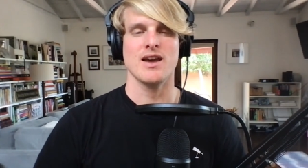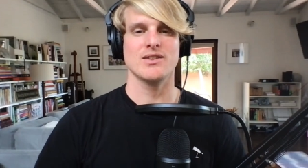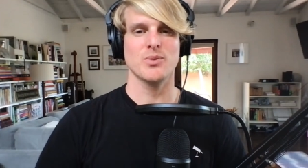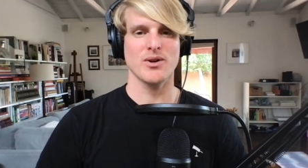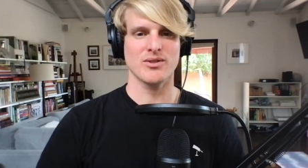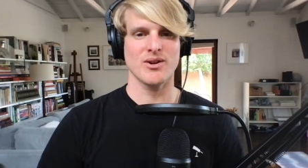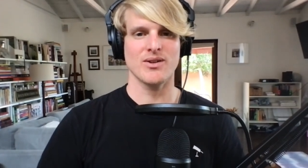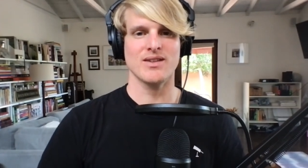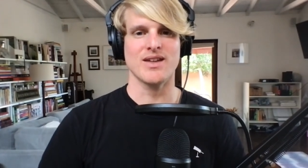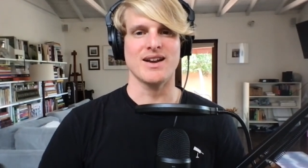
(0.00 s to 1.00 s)
It's worth
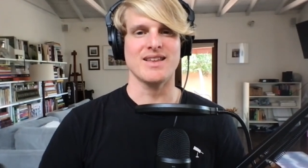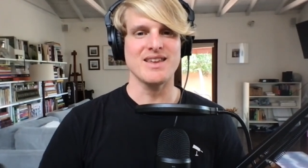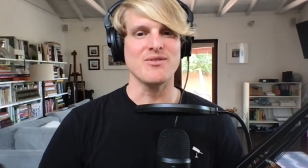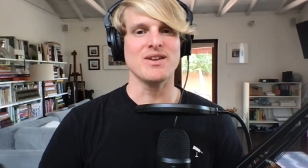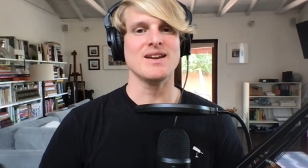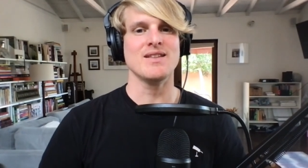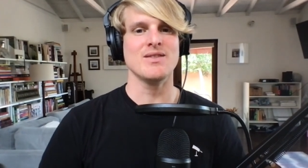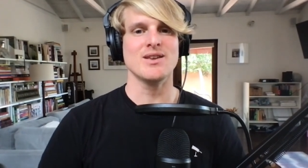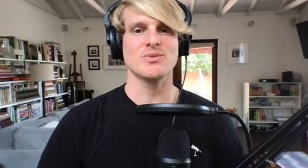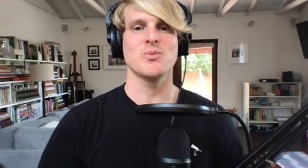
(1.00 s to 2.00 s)
noting that even in
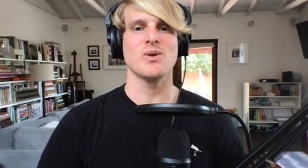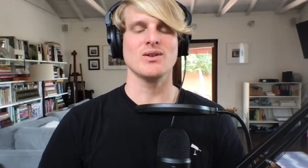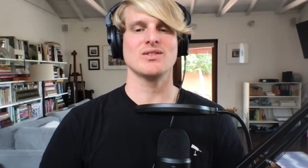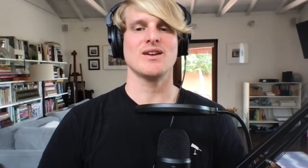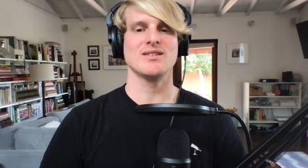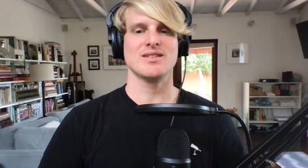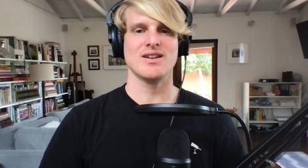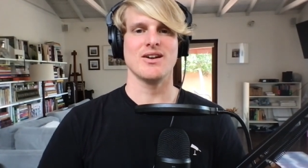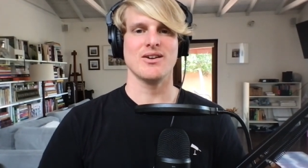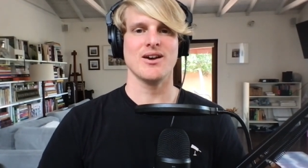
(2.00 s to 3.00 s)
this worst case
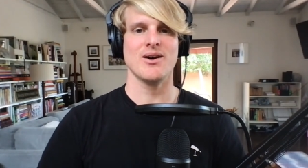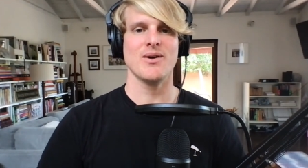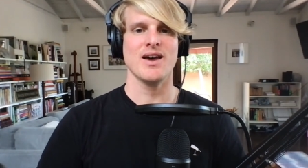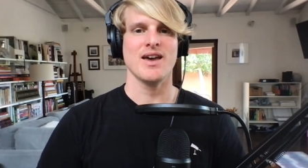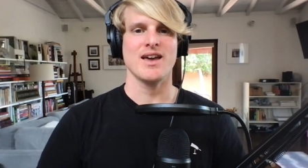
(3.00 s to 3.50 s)
scenario,